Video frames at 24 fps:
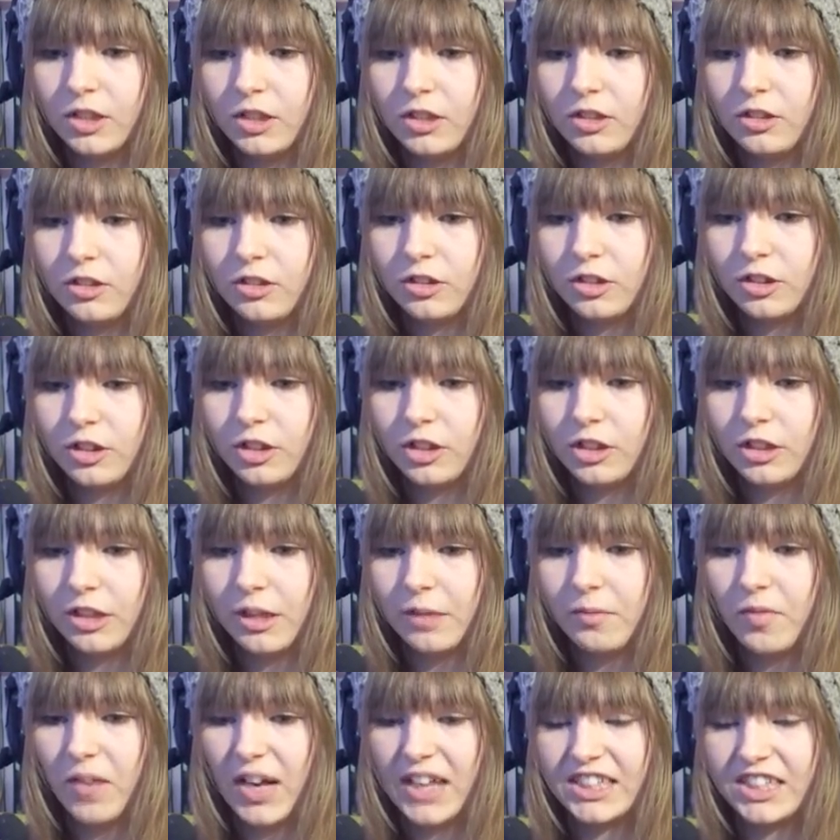Oh god,
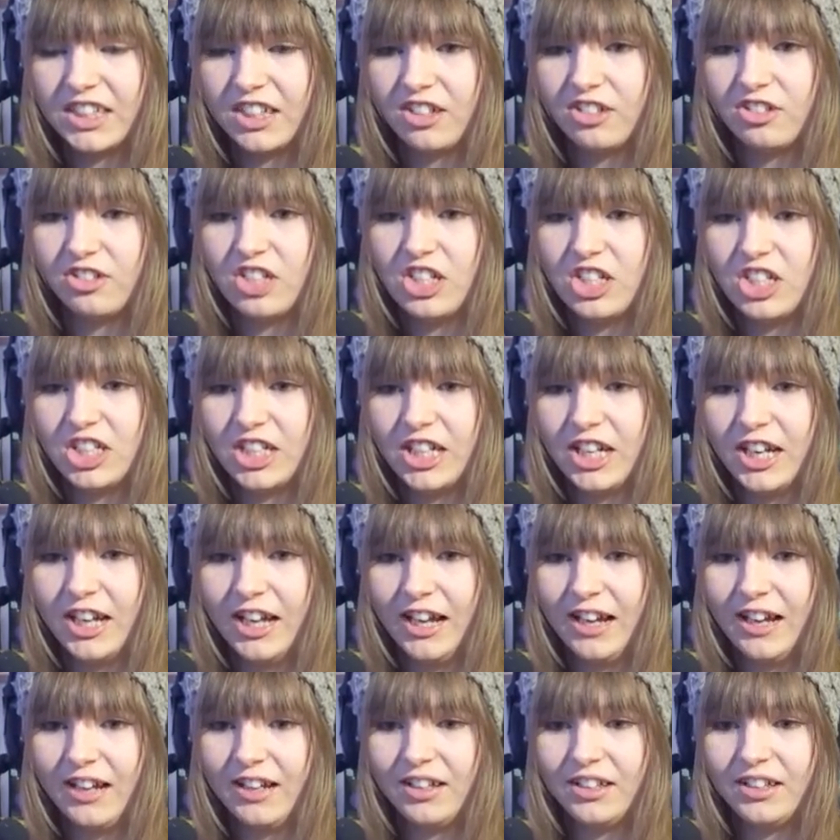I'm actually cringing at
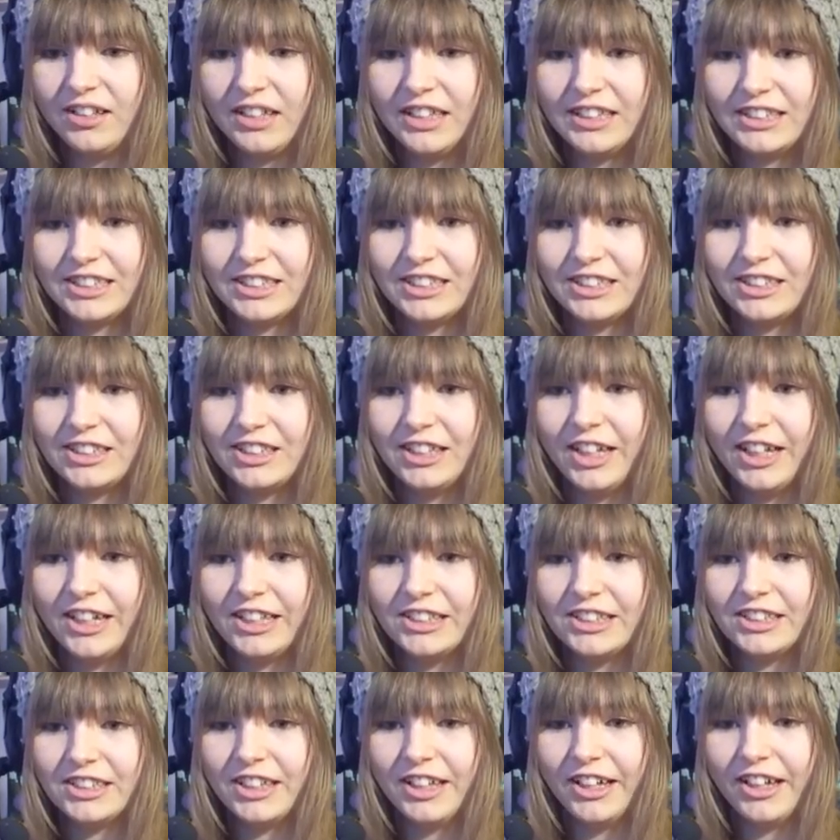that. That's
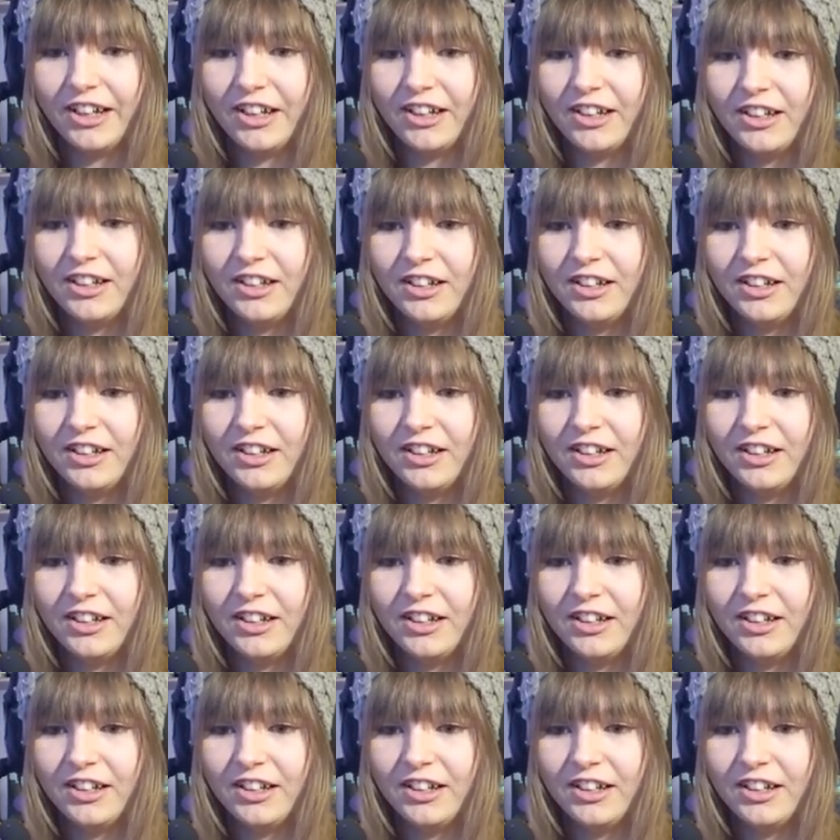disgusting.